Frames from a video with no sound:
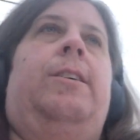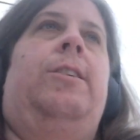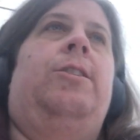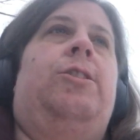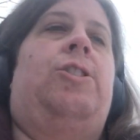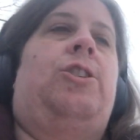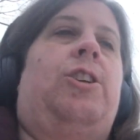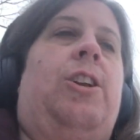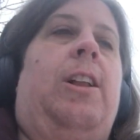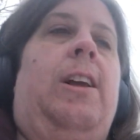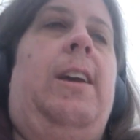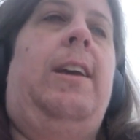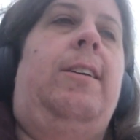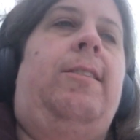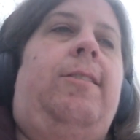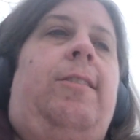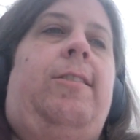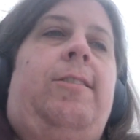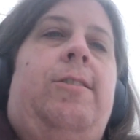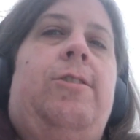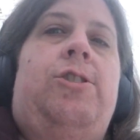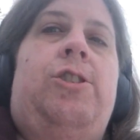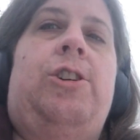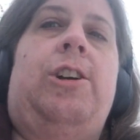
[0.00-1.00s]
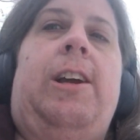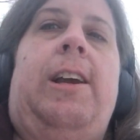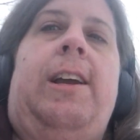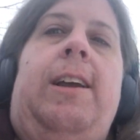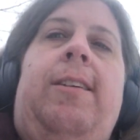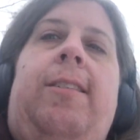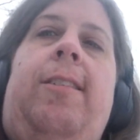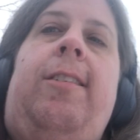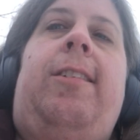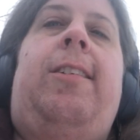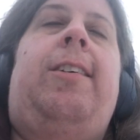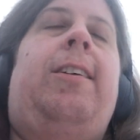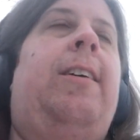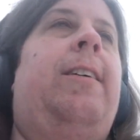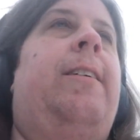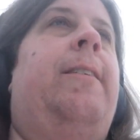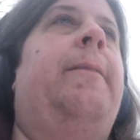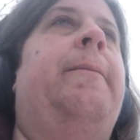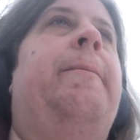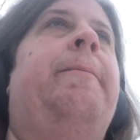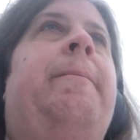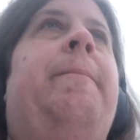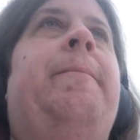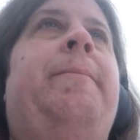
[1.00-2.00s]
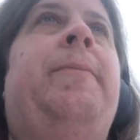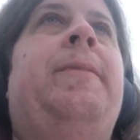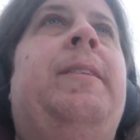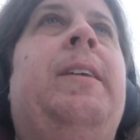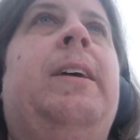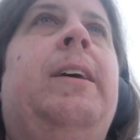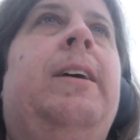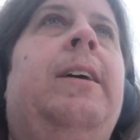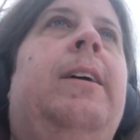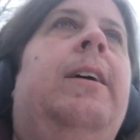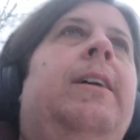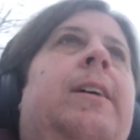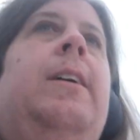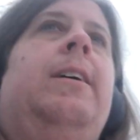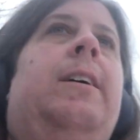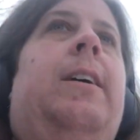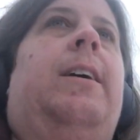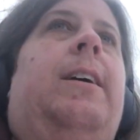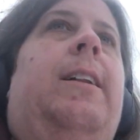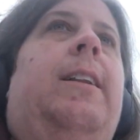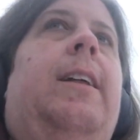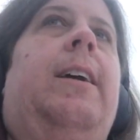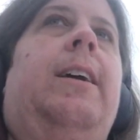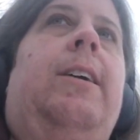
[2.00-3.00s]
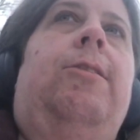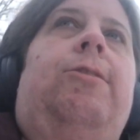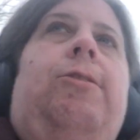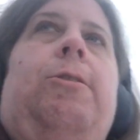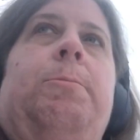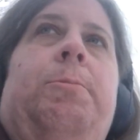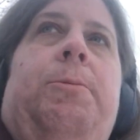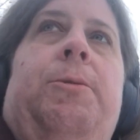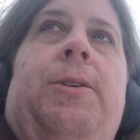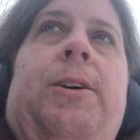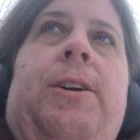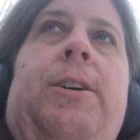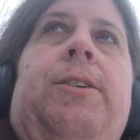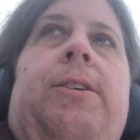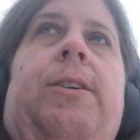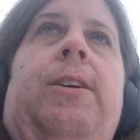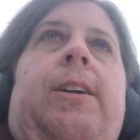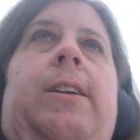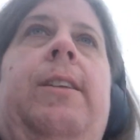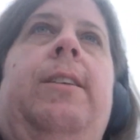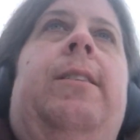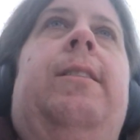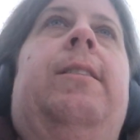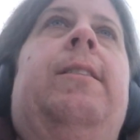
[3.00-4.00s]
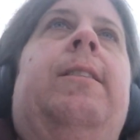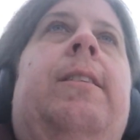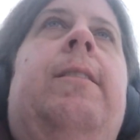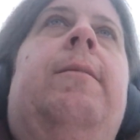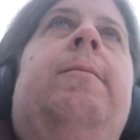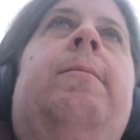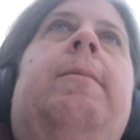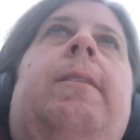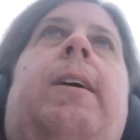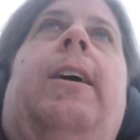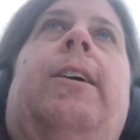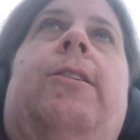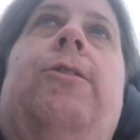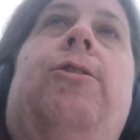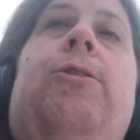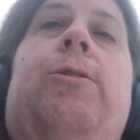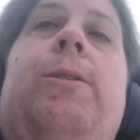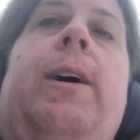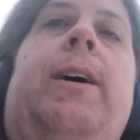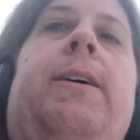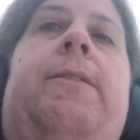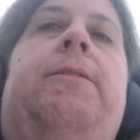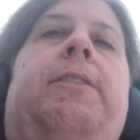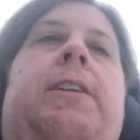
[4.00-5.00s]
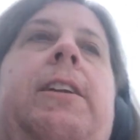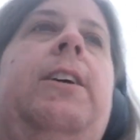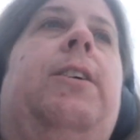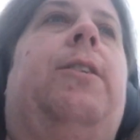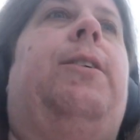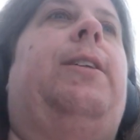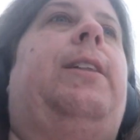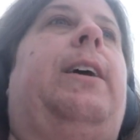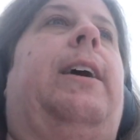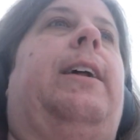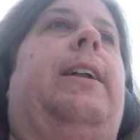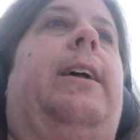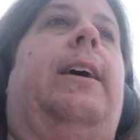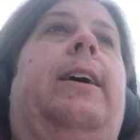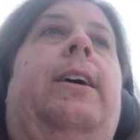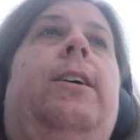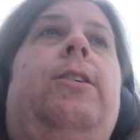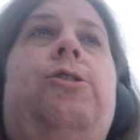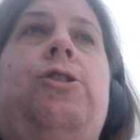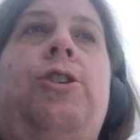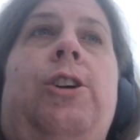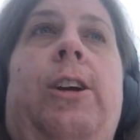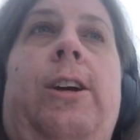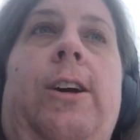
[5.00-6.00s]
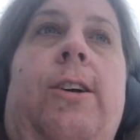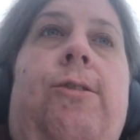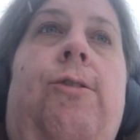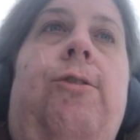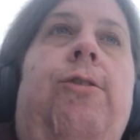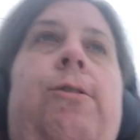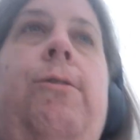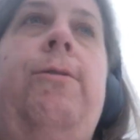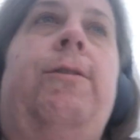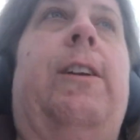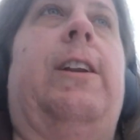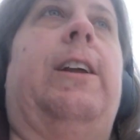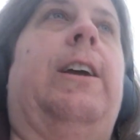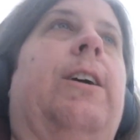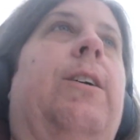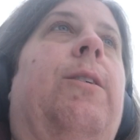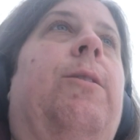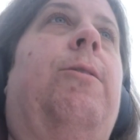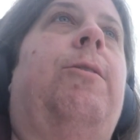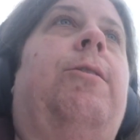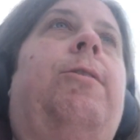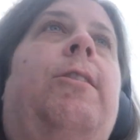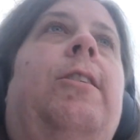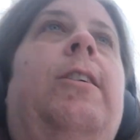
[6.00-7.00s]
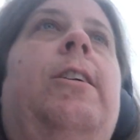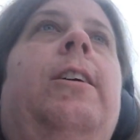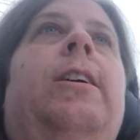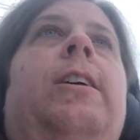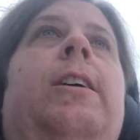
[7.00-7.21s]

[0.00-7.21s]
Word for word: She likes to chase a laser pointer, and I do have video that. I actually got two videos.